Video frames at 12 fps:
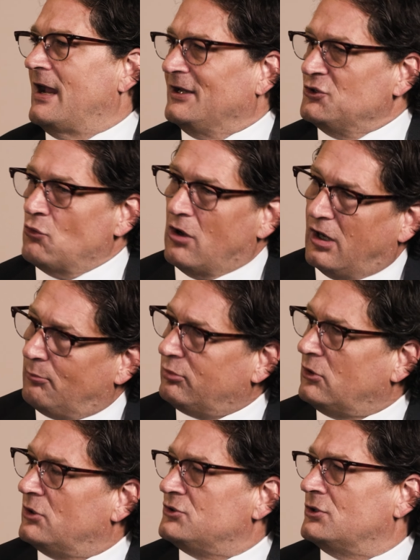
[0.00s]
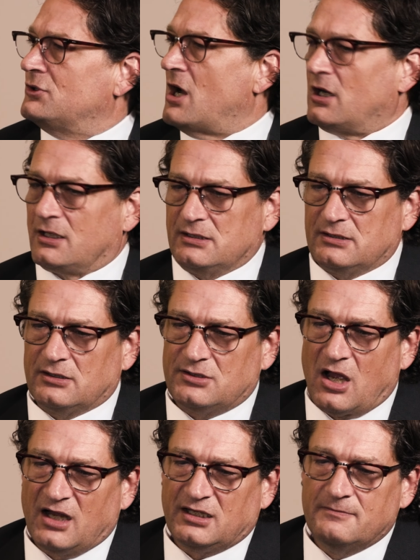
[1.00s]
and you upload your
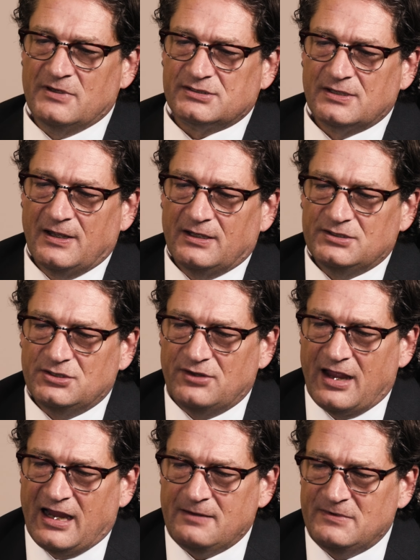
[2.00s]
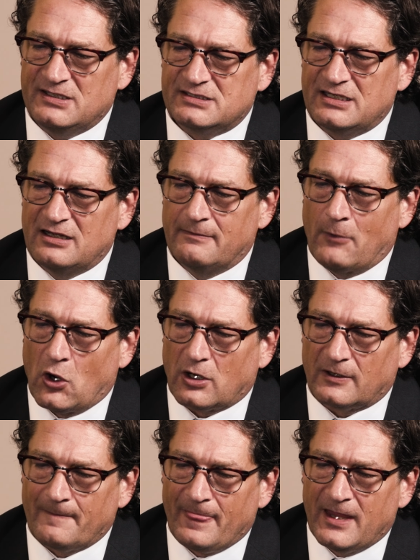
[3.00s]
documents to the ABCMR.
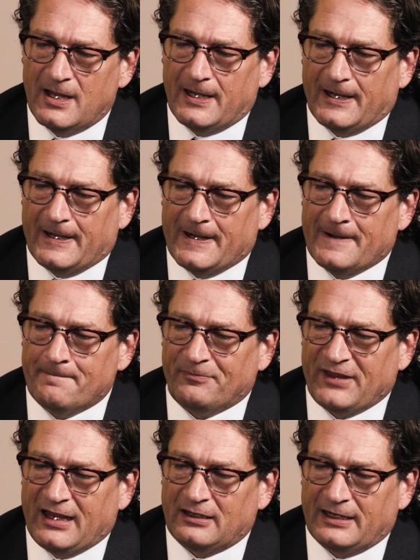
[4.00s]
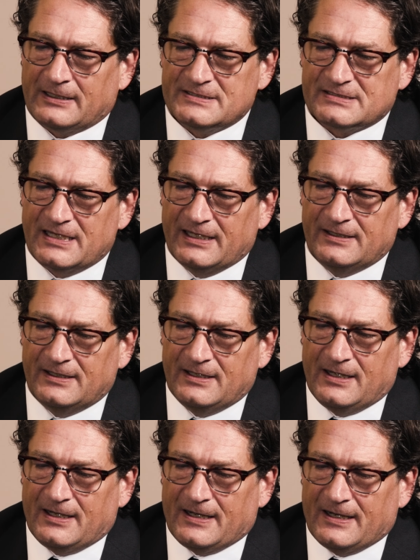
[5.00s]
And like I said,
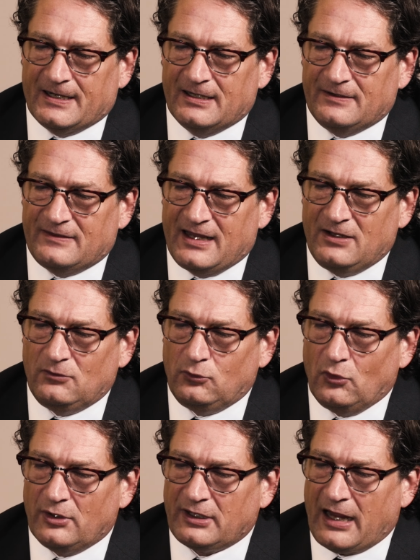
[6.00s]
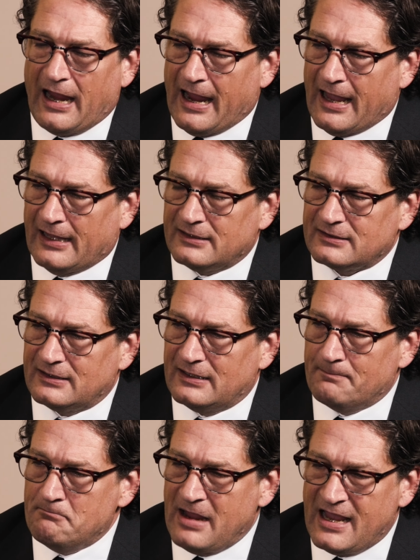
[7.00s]
they look at
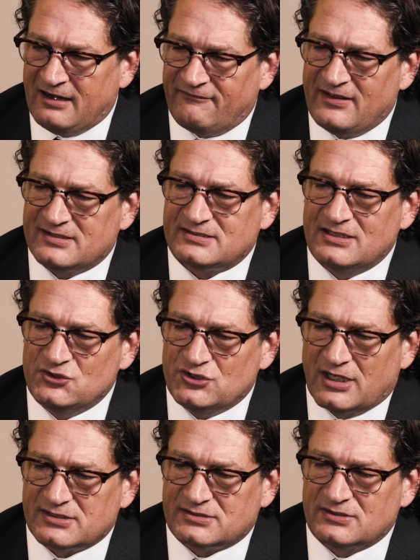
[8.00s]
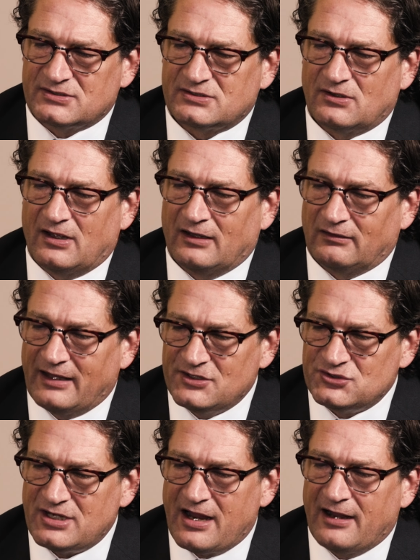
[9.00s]
manifest injustice,
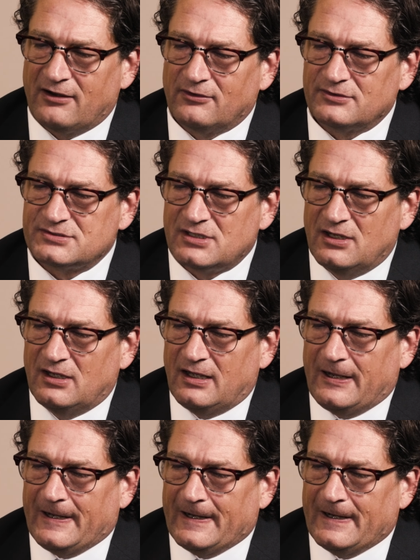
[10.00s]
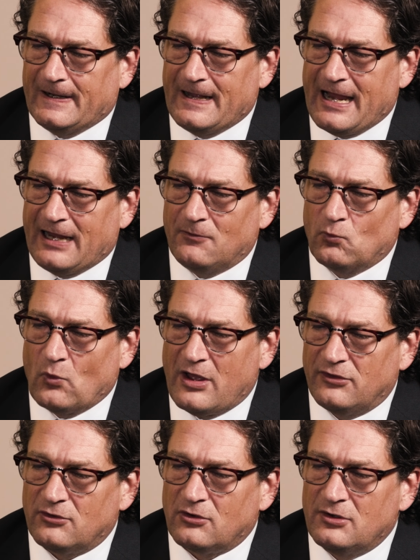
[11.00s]
alleged errors, and
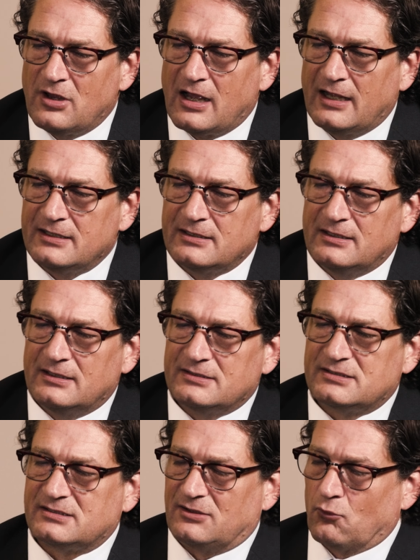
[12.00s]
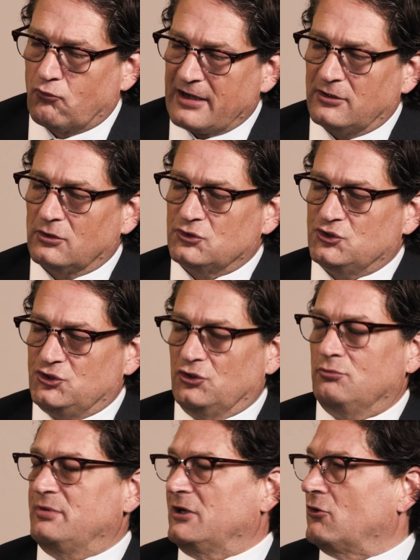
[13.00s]
whether or not the record
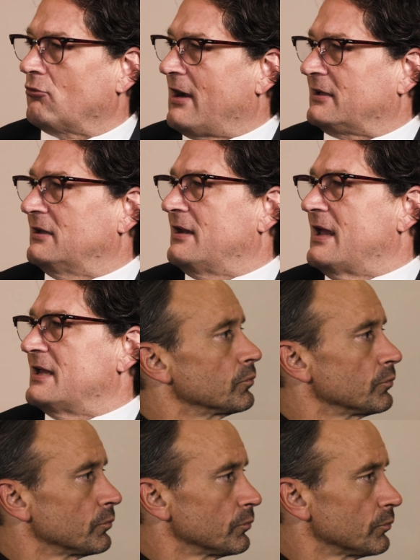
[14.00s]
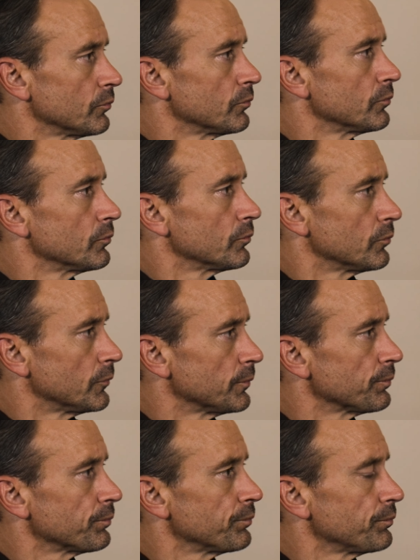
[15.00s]
should be corrected a whole.
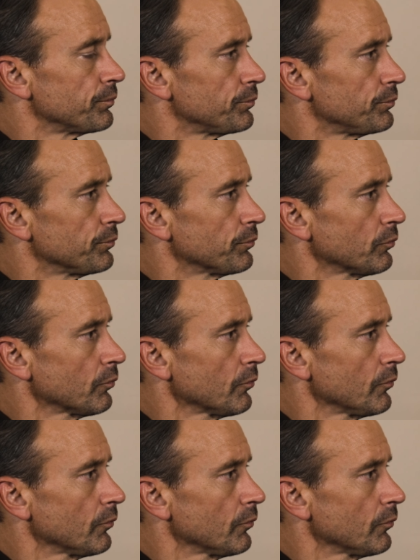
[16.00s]
And in